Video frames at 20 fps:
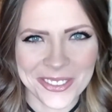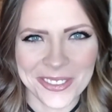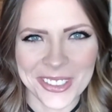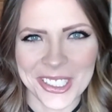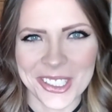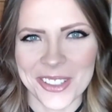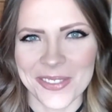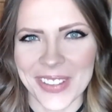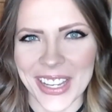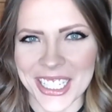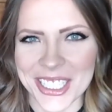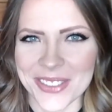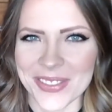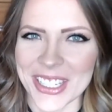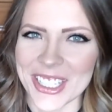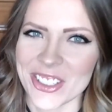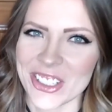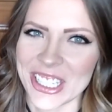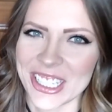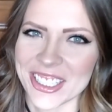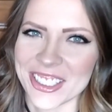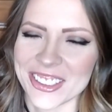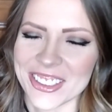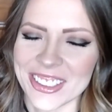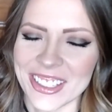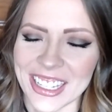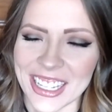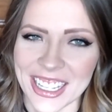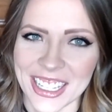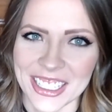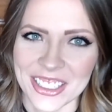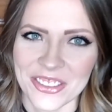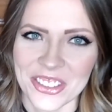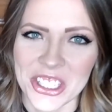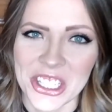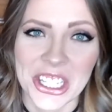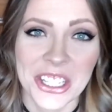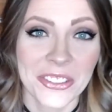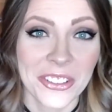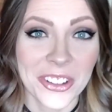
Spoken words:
Welcome back to my channel, and if you're here